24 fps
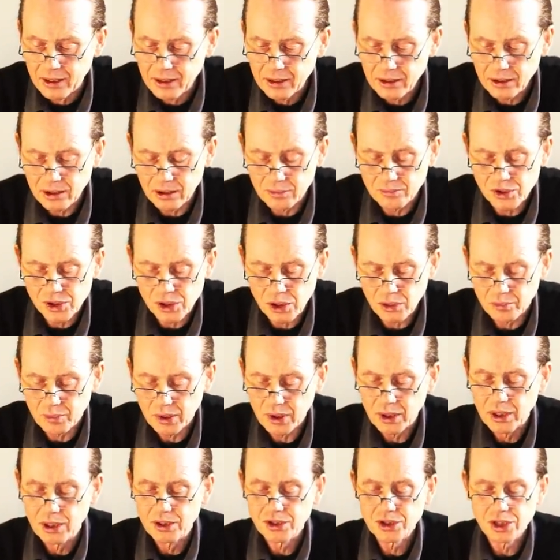comes up
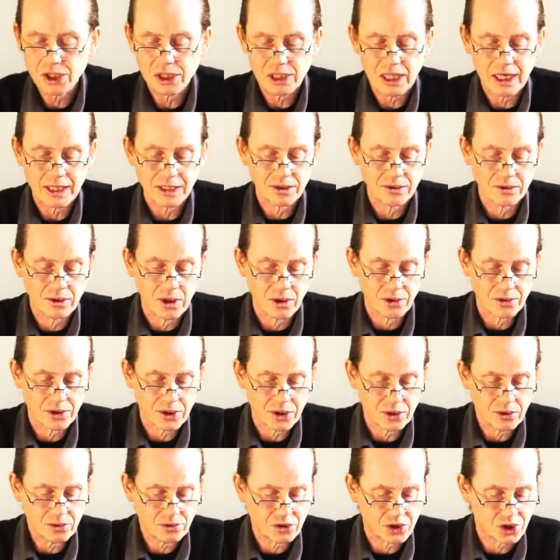to let you know that
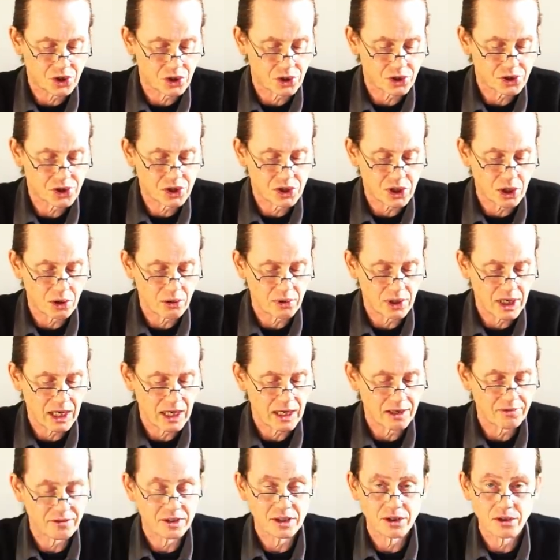you just don't
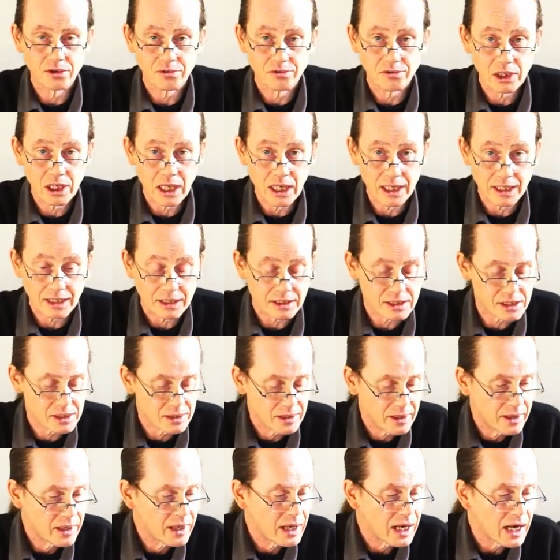have enough light.
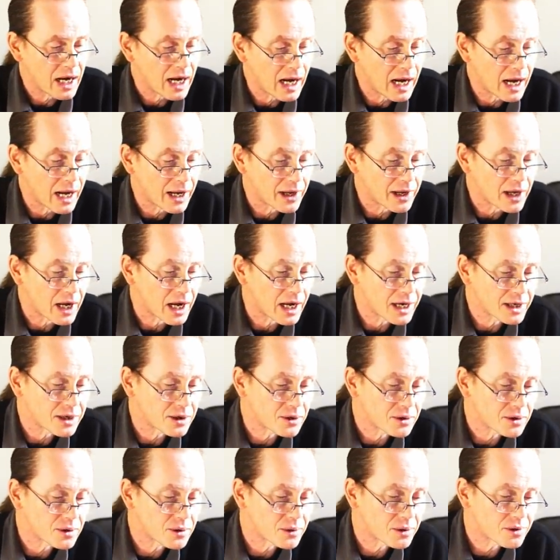And I
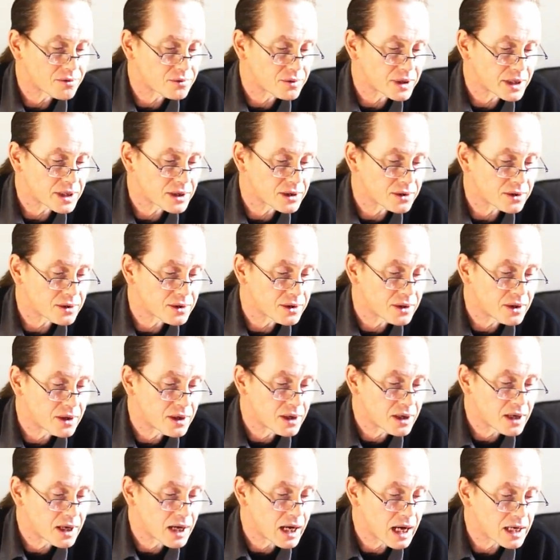don't know if we can
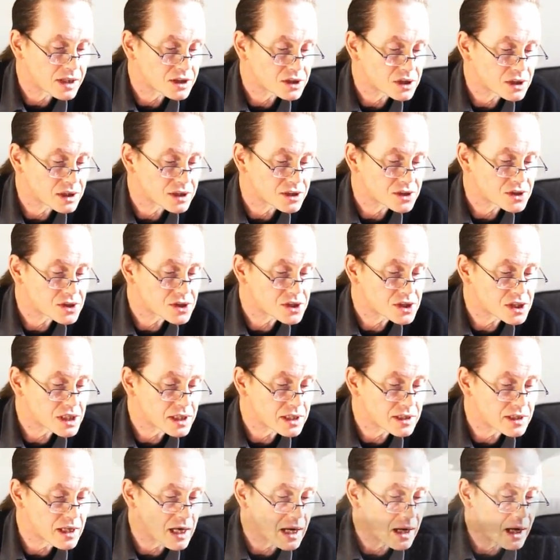actually see
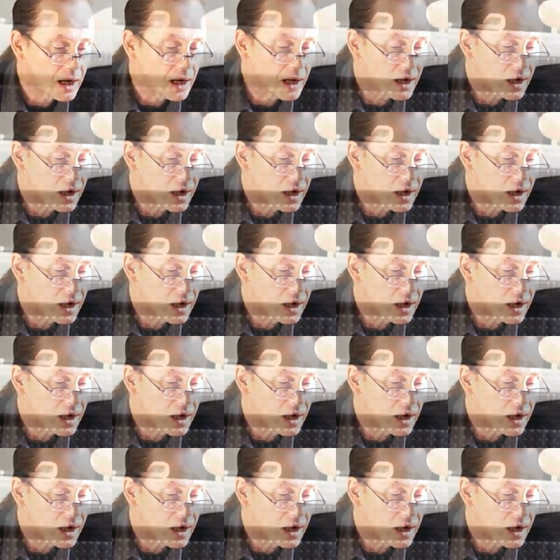that.